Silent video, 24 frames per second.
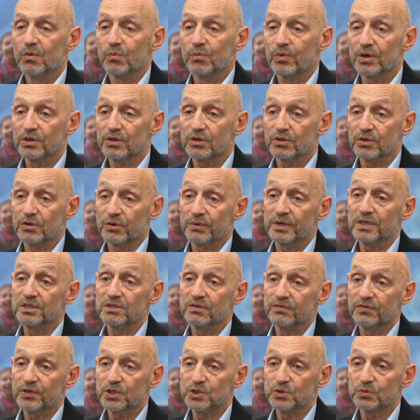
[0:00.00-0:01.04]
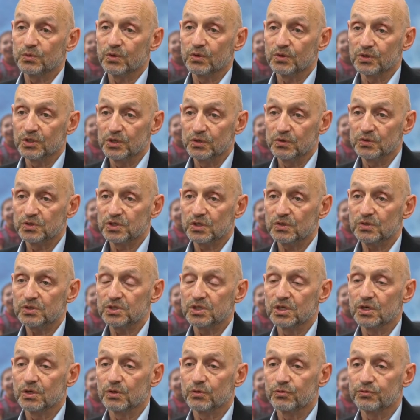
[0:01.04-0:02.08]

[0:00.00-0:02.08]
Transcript: whether they're individual users